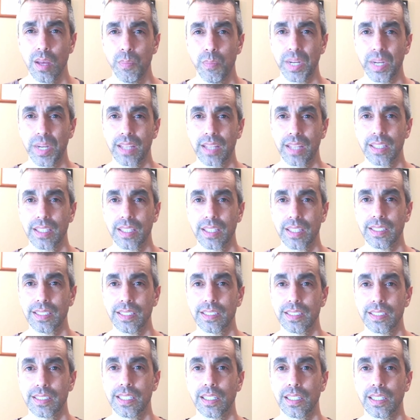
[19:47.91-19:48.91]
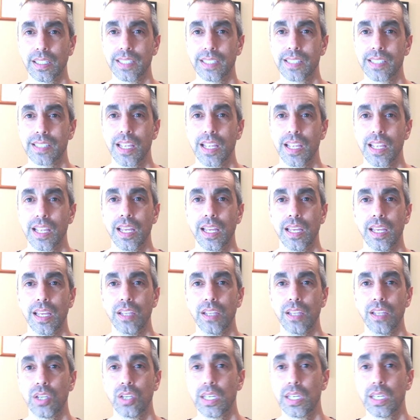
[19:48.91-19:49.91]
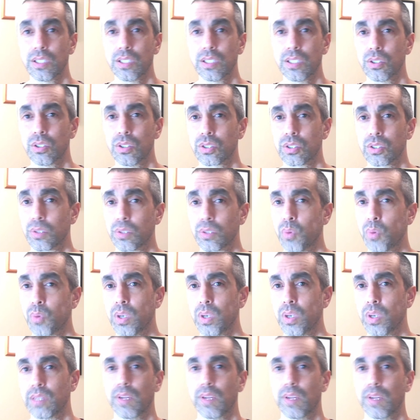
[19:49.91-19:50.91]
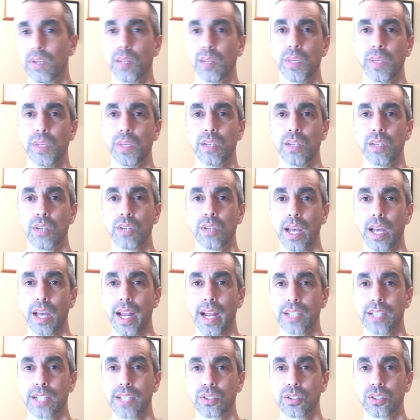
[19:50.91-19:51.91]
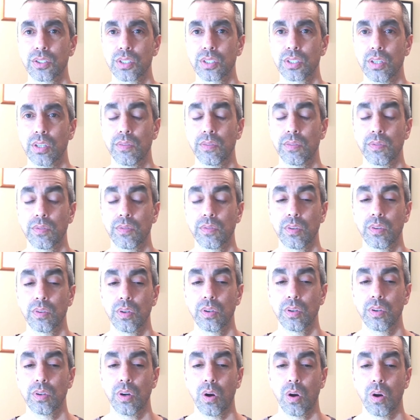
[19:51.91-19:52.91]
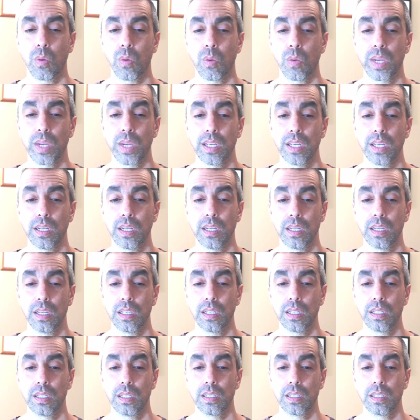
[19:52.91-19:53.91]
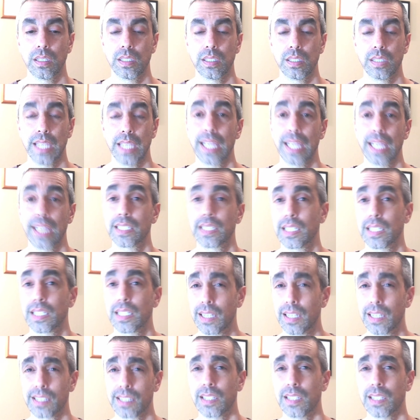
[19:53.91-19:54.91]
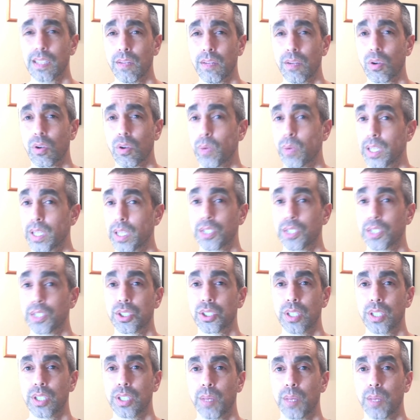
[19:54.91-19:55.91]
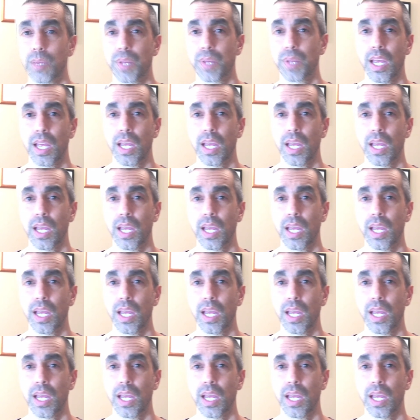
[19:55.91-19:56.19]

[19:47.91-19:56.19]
But I think the deal is you get to a certain point in development and you got to ask yourself, are we going to take it to the next level? Or are we going to ship?